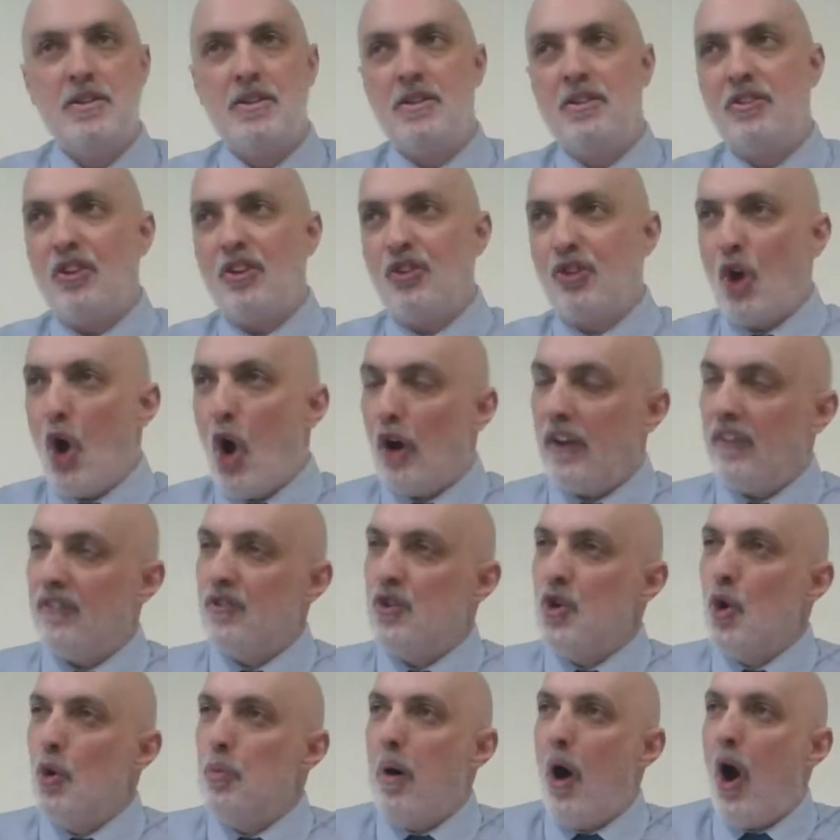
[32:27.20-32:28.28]
Does God have
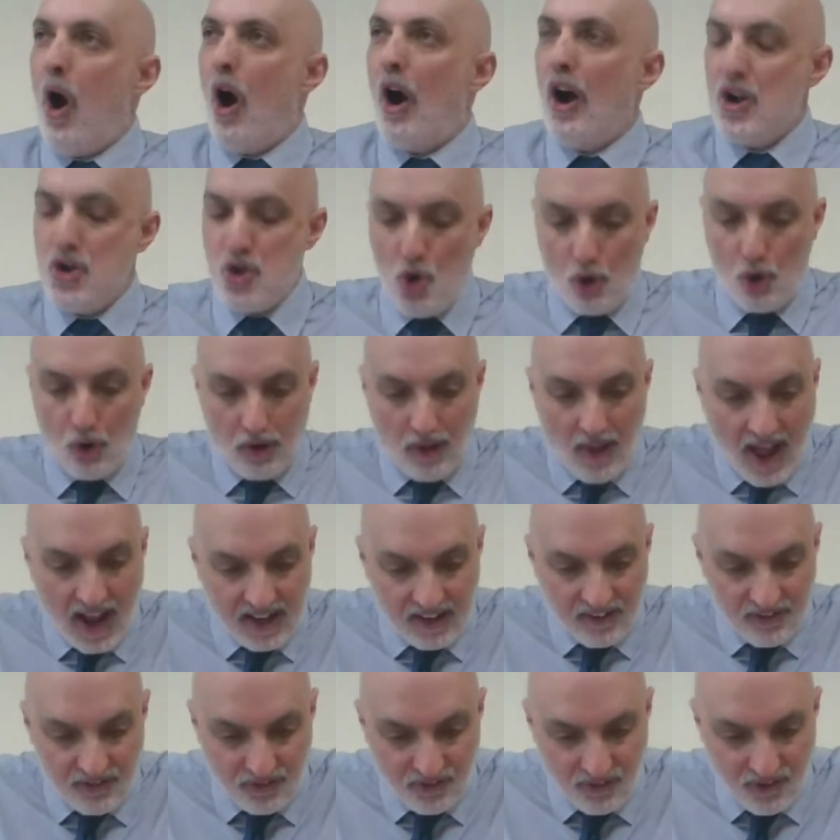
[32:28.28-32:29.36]
no part in your
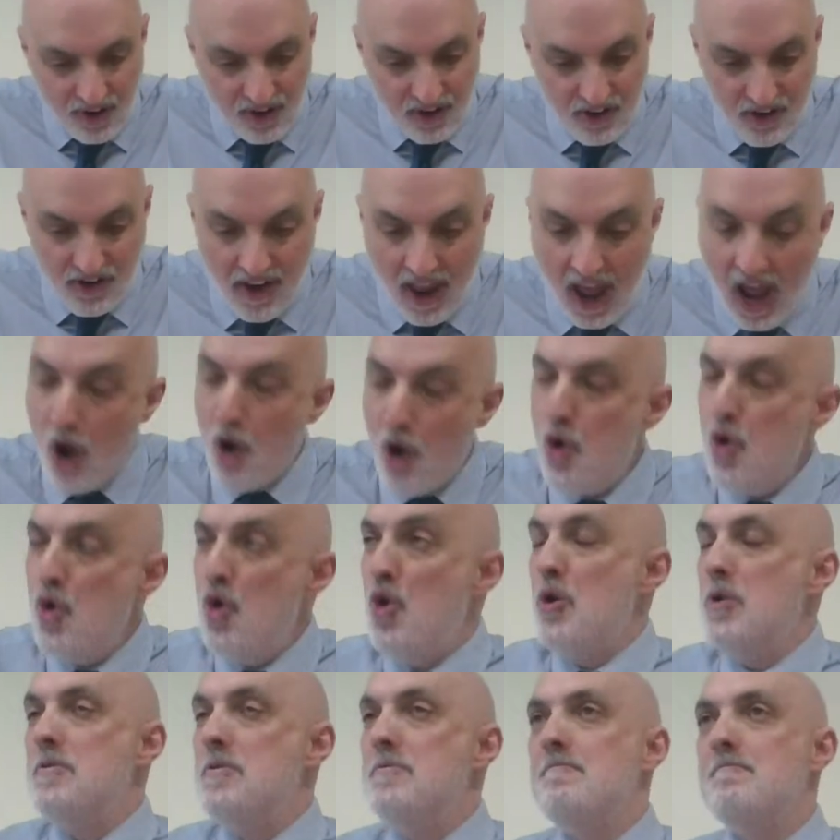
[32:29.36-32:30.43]
life
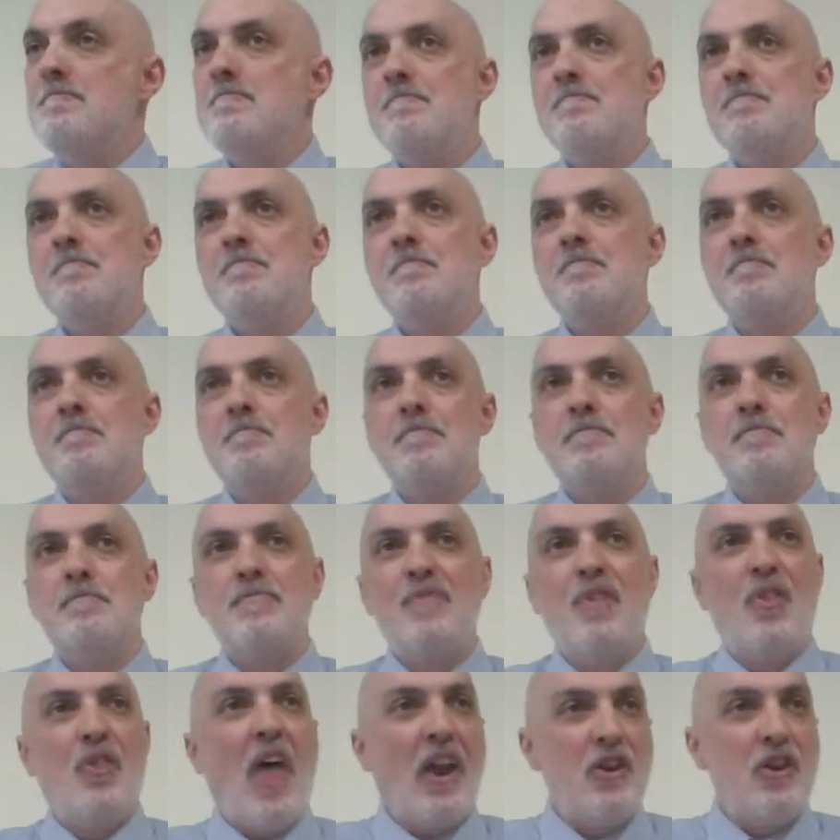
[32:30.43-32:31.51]
now?
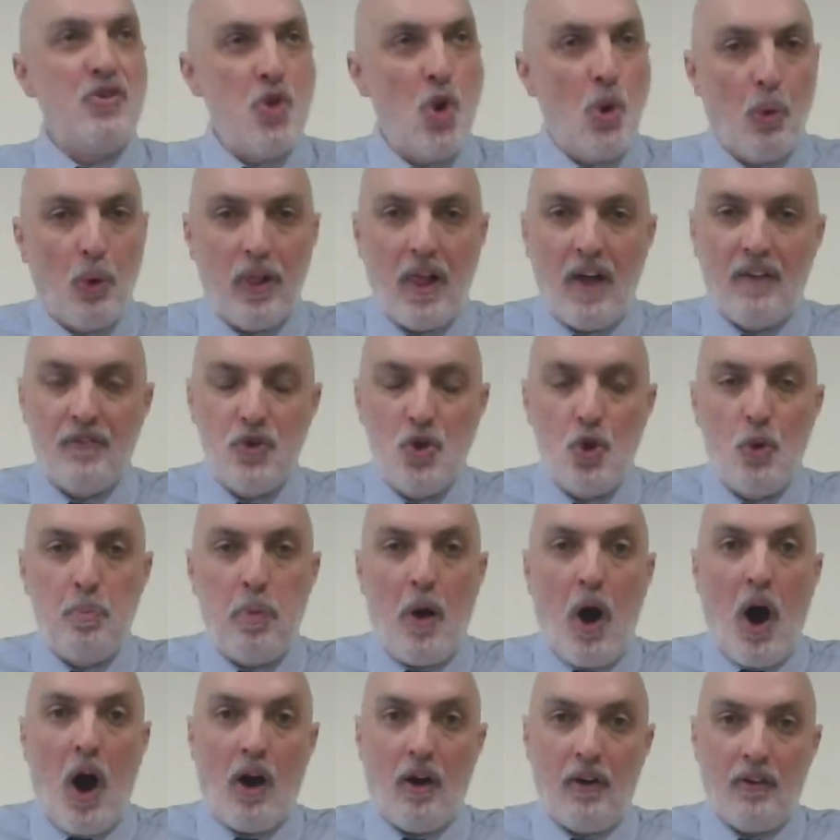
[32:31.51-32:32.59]
Then you will have no
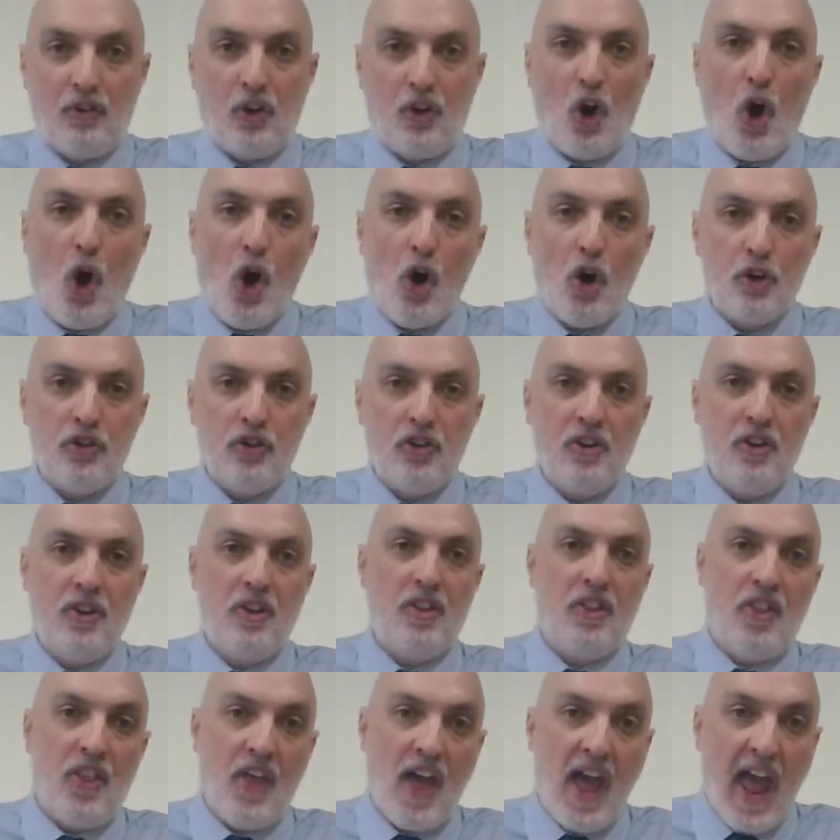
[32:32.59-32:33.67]
part of God
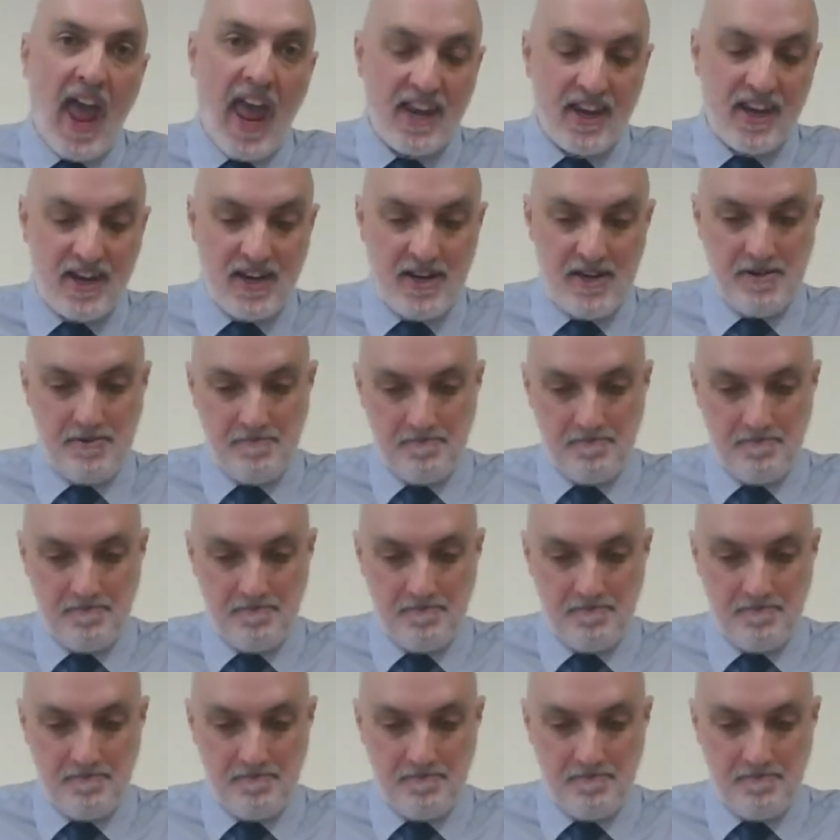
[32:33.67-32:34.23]
then.